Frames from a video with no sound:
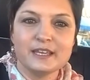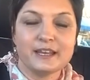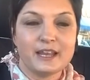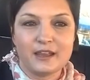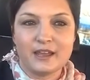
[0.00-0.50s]
And
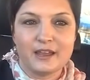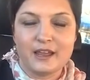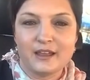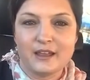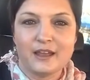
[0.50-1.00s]
I
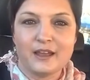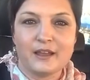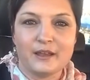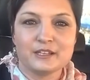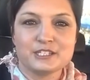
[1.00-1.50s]

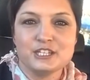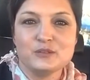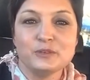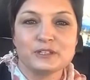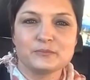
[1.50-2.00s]
assume
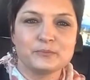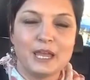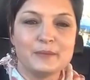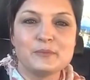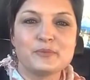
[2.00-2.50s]
with
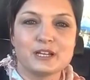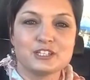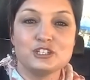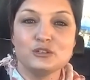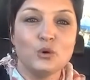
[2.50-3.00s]
Baby
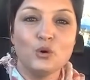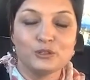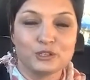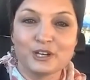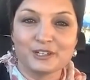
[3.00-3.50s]
Brunch, you all
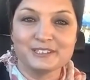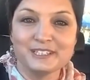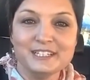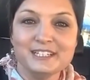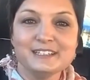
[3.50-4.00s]
know
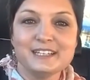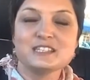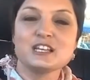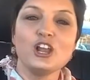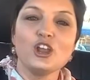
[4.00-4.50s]
there's
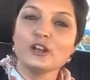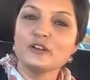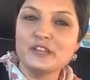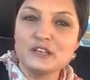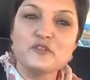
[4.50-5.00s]
a lot of
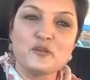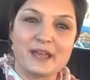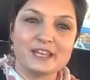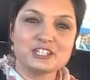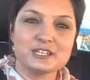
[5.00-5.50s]

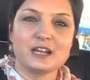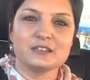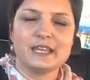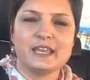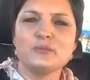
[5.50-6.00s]
information out
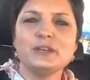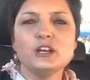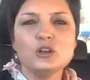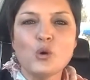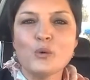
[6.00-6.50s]
there. And we
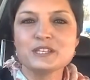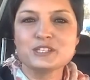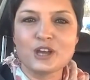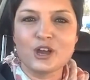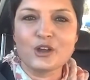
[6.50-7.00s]
don't always
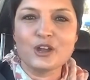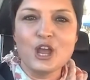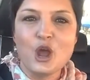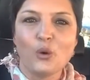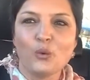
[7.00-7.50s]
know
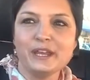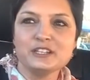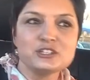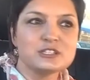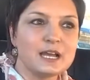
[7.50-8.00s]
where
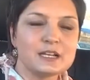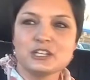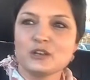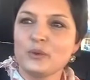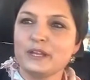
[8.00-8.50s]
to touch
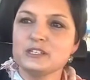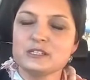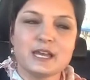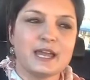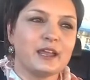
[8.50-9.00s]
and where to
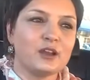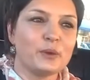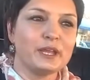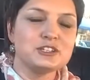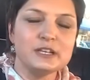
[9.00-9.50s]
take and
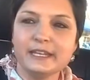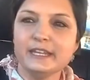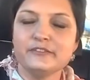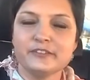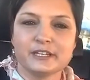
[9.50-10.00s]
where to
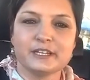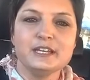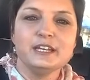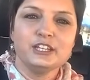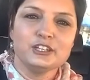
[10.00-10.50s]
leave. And,
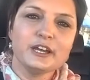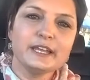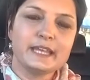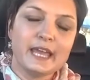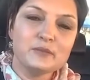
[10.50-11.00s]
it
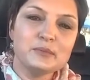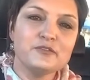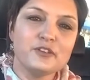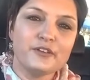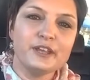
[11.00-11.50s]
can be
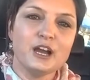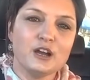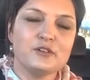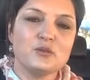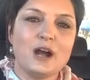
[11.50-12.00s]
very
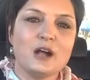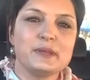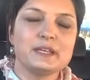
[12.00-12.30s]
overwhelming.